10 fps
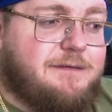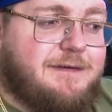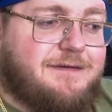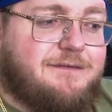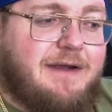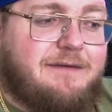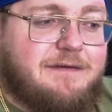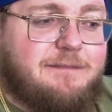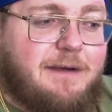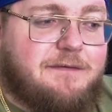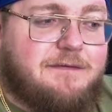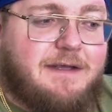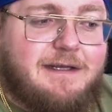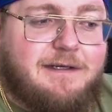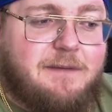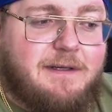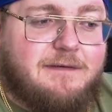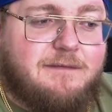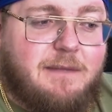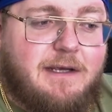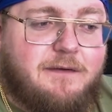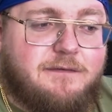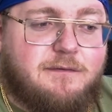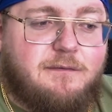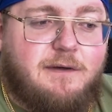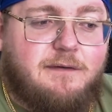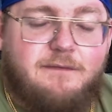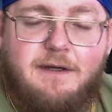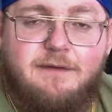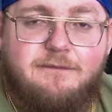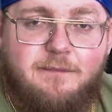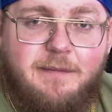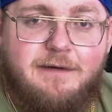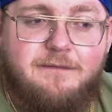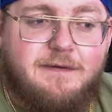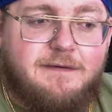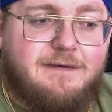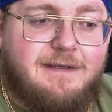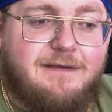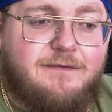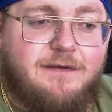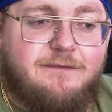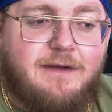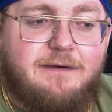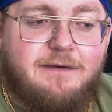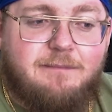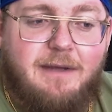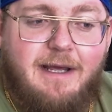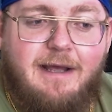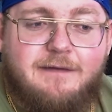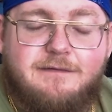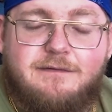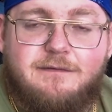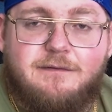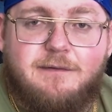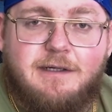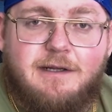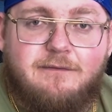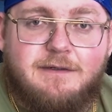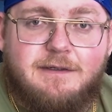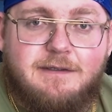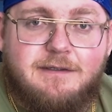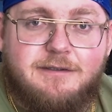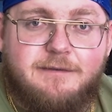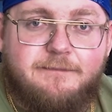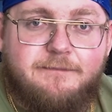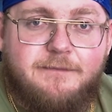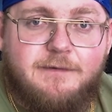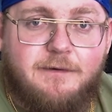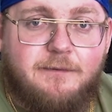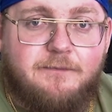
is that surviving spouses and dependents may also qualify for benefits if a veteran passed due to a covered condition. So,